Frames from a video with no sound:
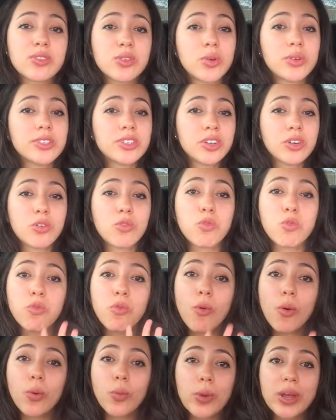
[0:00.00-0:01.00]
So it took
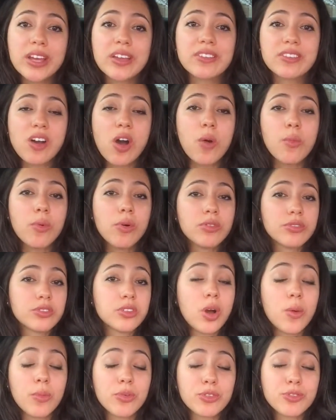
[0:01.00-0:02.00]
4 weeks, almost
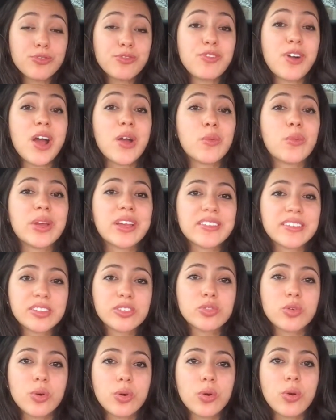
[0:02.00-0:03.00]
5 weeks in
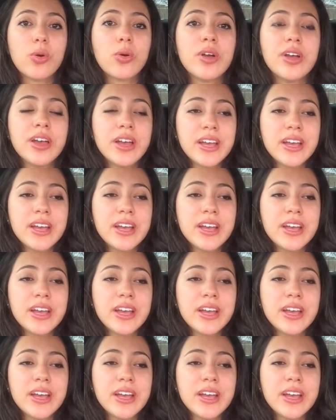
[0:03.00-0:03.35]
total,